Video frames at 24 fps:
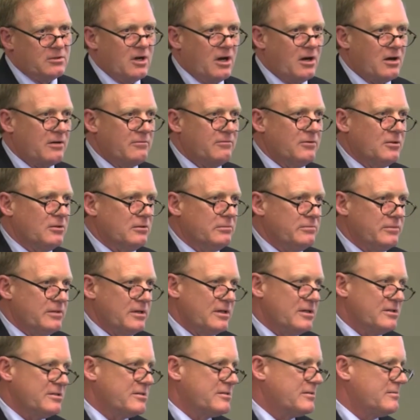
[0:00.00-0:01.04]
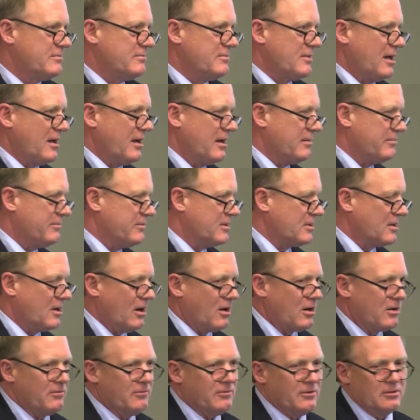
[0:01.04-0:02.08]
Carnival is the
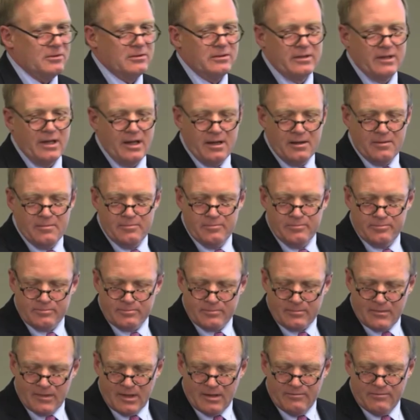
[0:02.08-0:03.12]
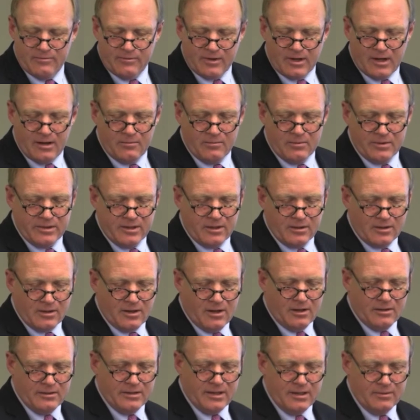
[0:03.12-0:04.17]
Carnival, I've forgotten what they're
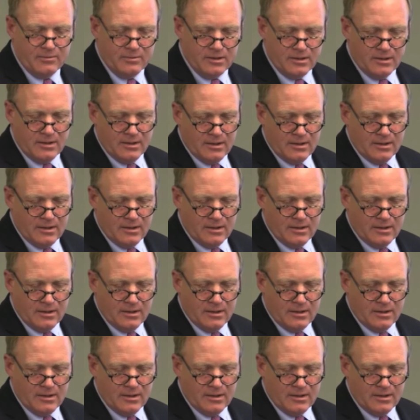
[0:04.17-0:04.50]
called now.